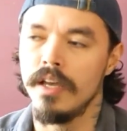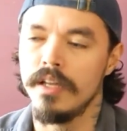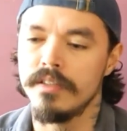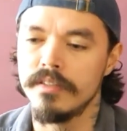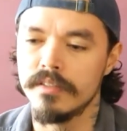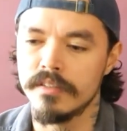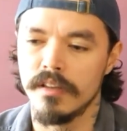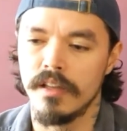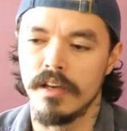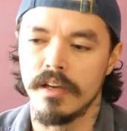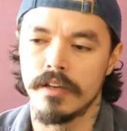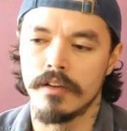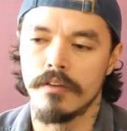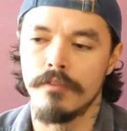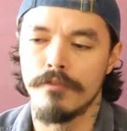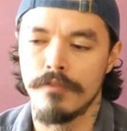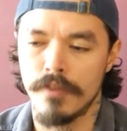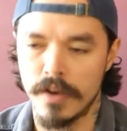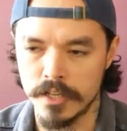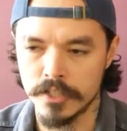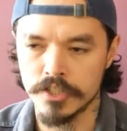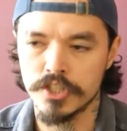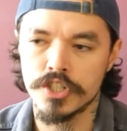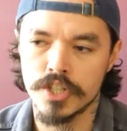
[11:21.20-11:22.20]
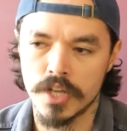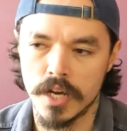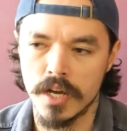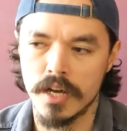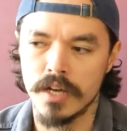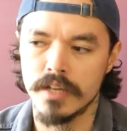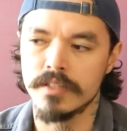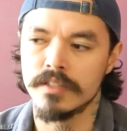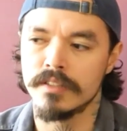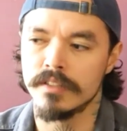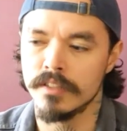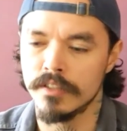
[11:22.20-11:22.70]
it's like a
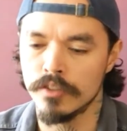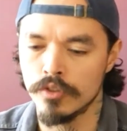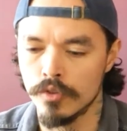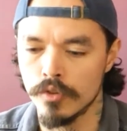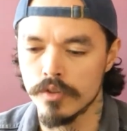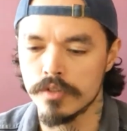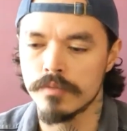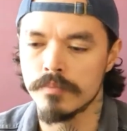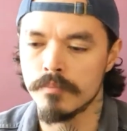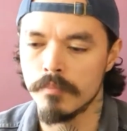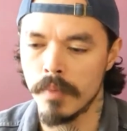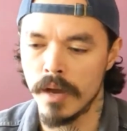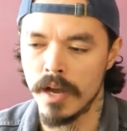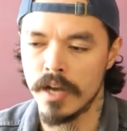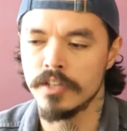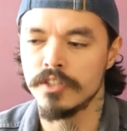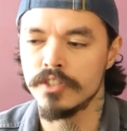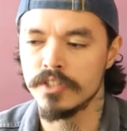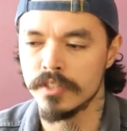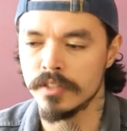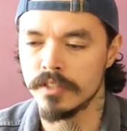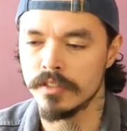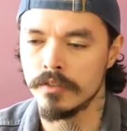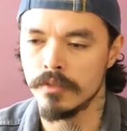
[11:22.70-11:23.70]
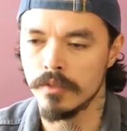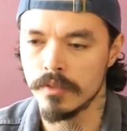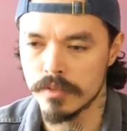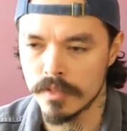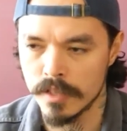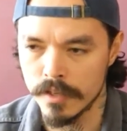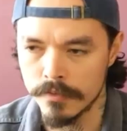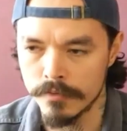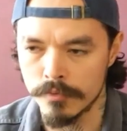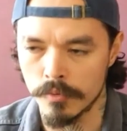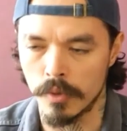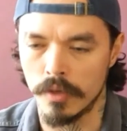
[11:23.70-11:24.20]
franchise and it does match and it does
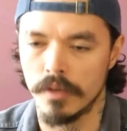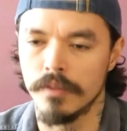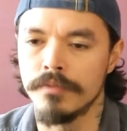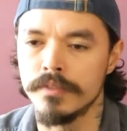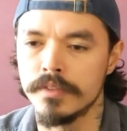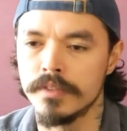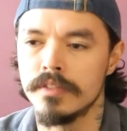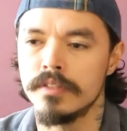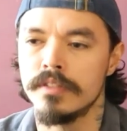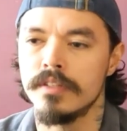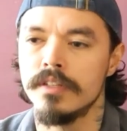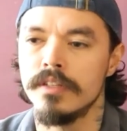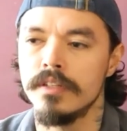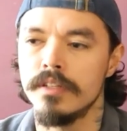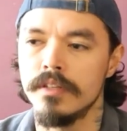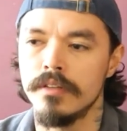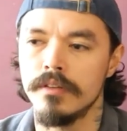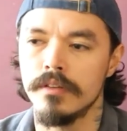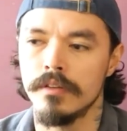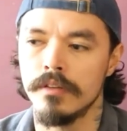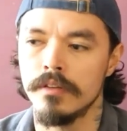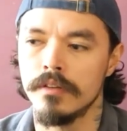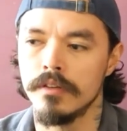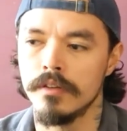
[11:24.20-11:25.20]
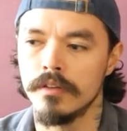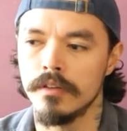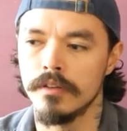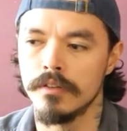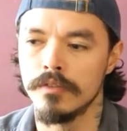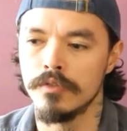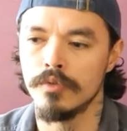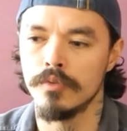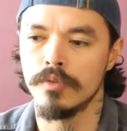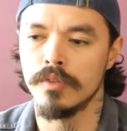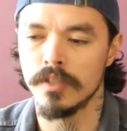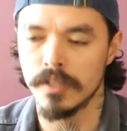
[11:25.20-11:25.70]
have relevancy
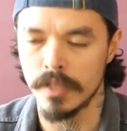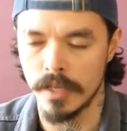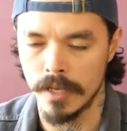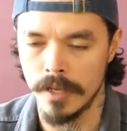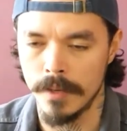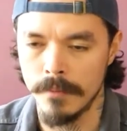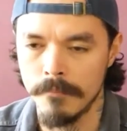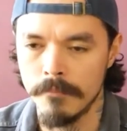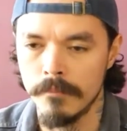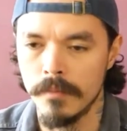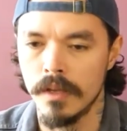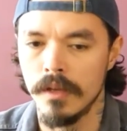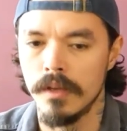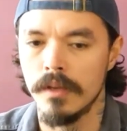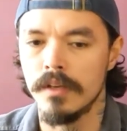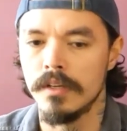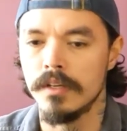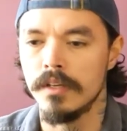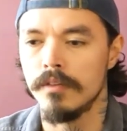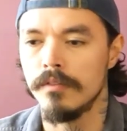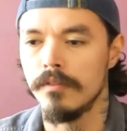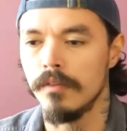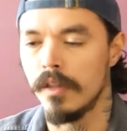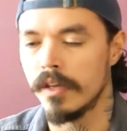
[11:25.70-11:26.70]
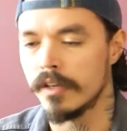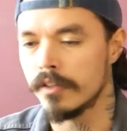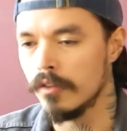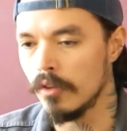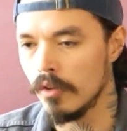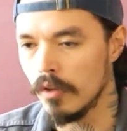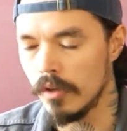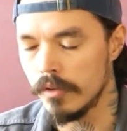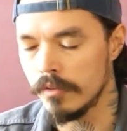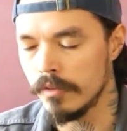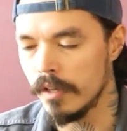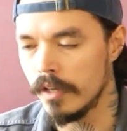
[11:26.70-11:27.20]
to the game, like
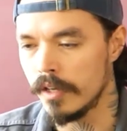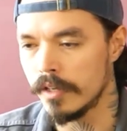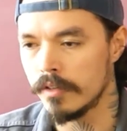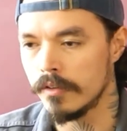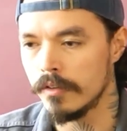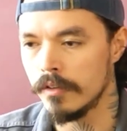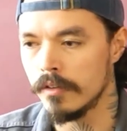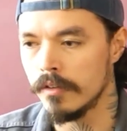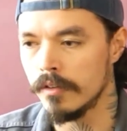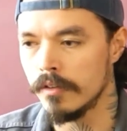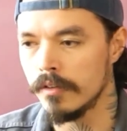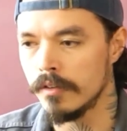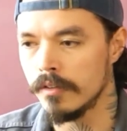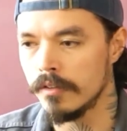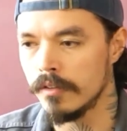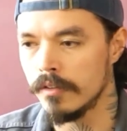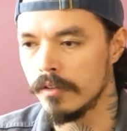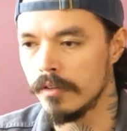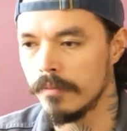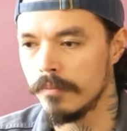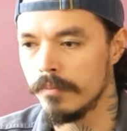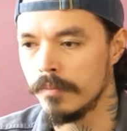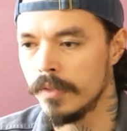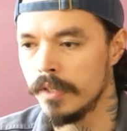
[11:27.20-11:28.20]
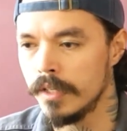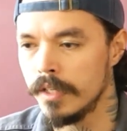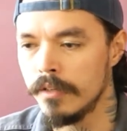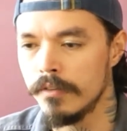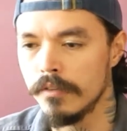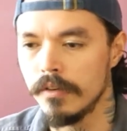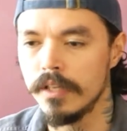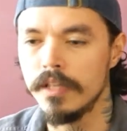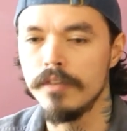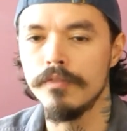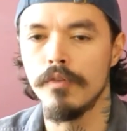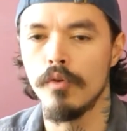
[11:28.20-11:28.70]

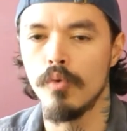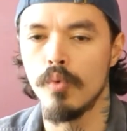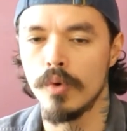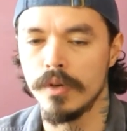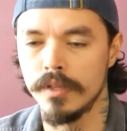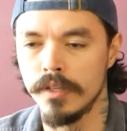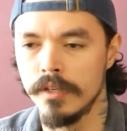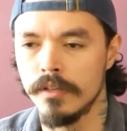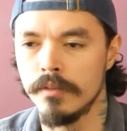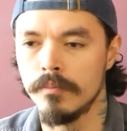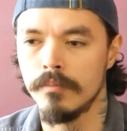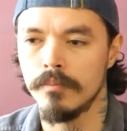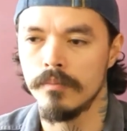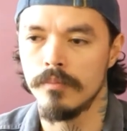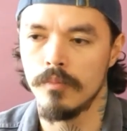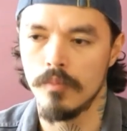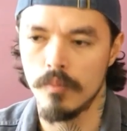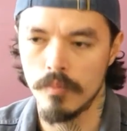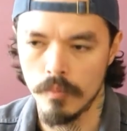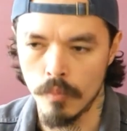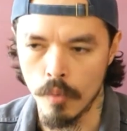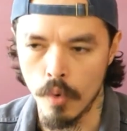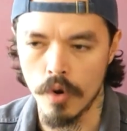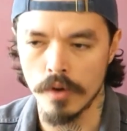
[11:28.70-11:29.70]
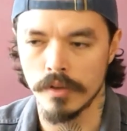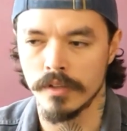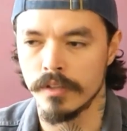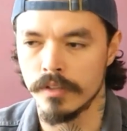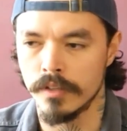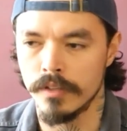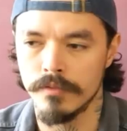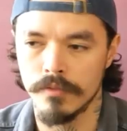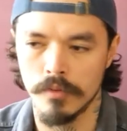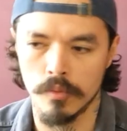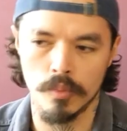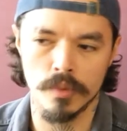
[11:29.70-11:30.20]
the Evil Within 1 and
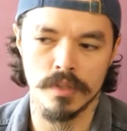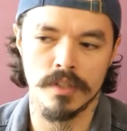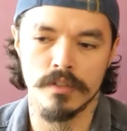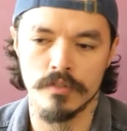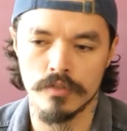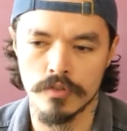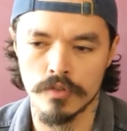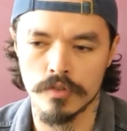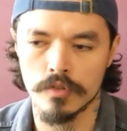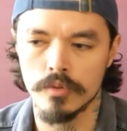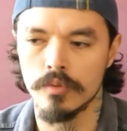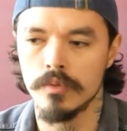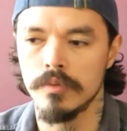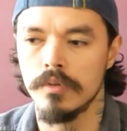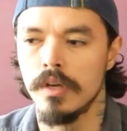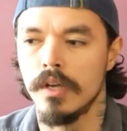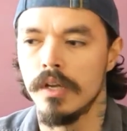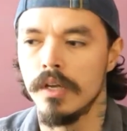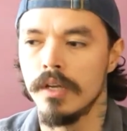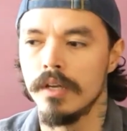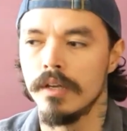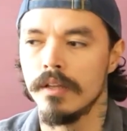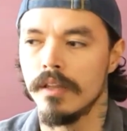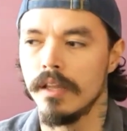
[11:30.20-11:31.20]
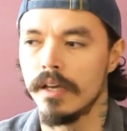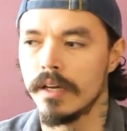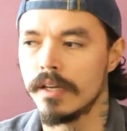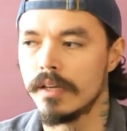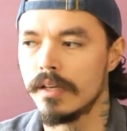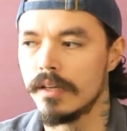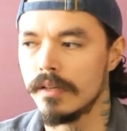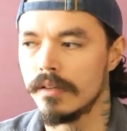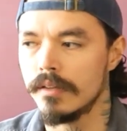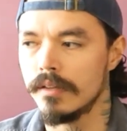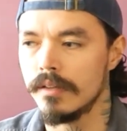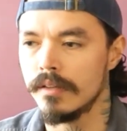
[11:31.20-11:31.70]
Evil Within 2.
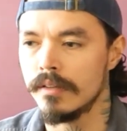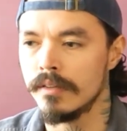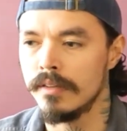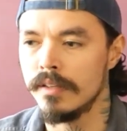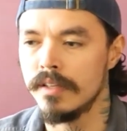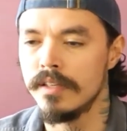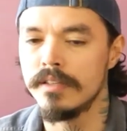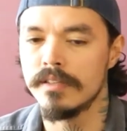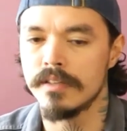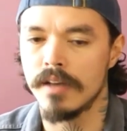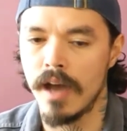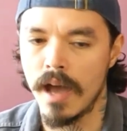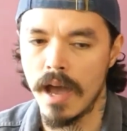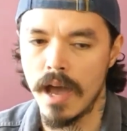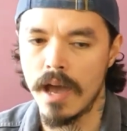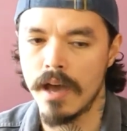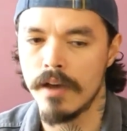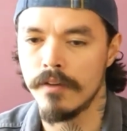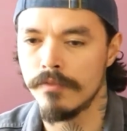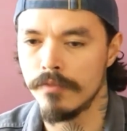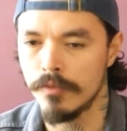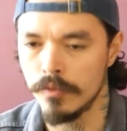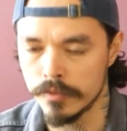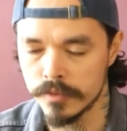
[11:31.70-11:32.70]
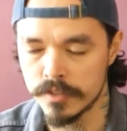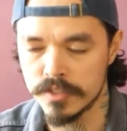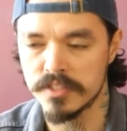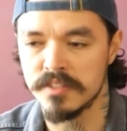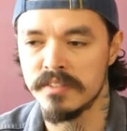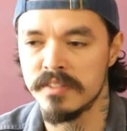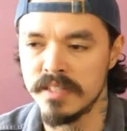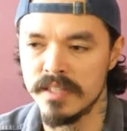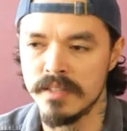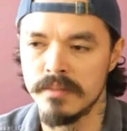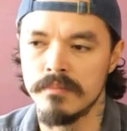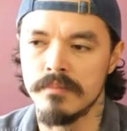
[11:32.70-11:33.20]
Like these I have on
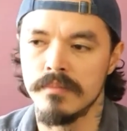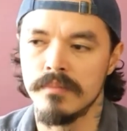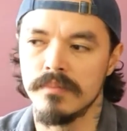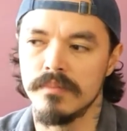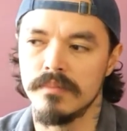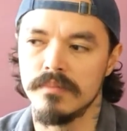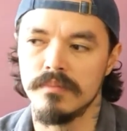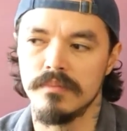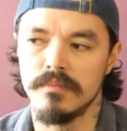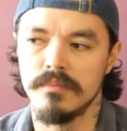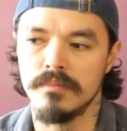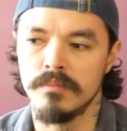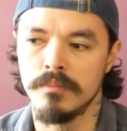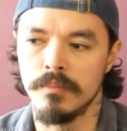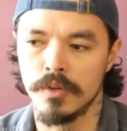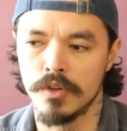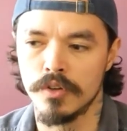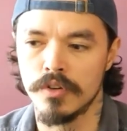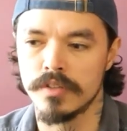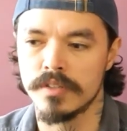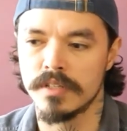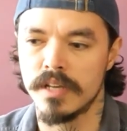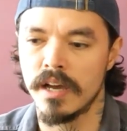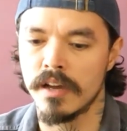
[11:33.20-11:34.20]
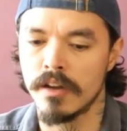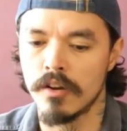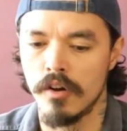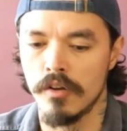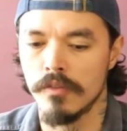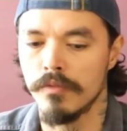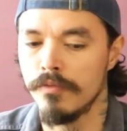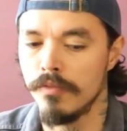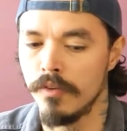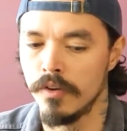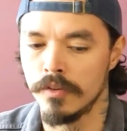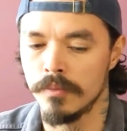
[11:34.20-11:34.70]
Steam because I
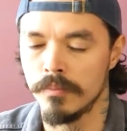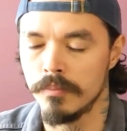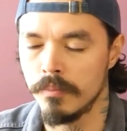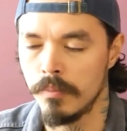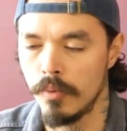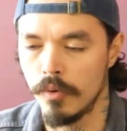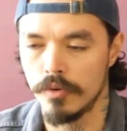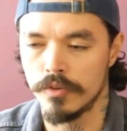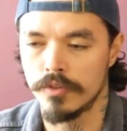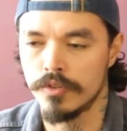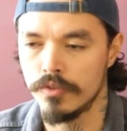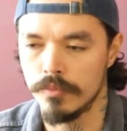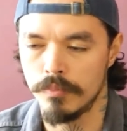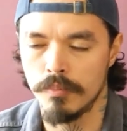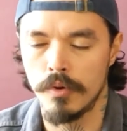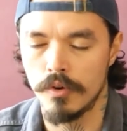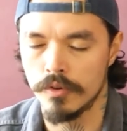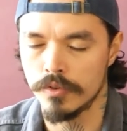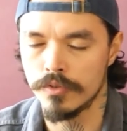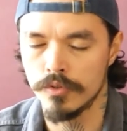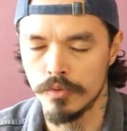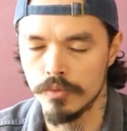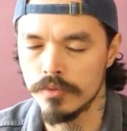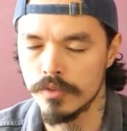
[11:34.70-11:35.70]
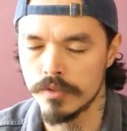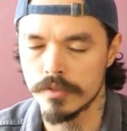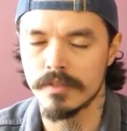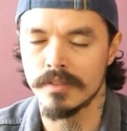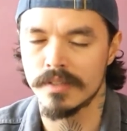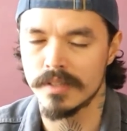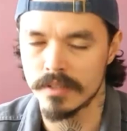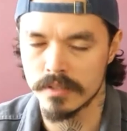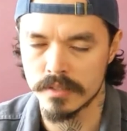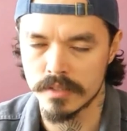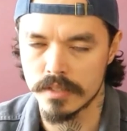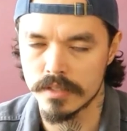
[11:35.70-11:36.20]
can't find Part 2
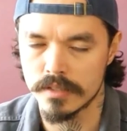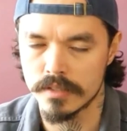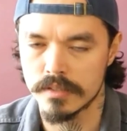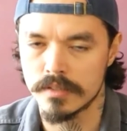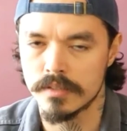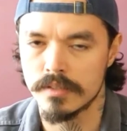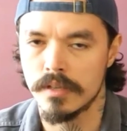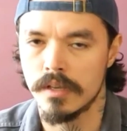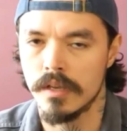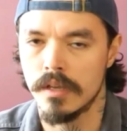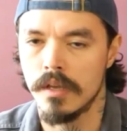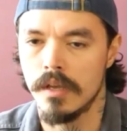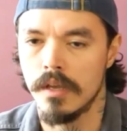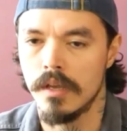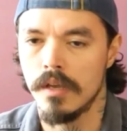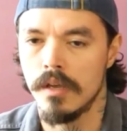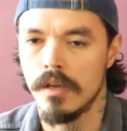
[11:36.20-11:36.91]
doesn't exist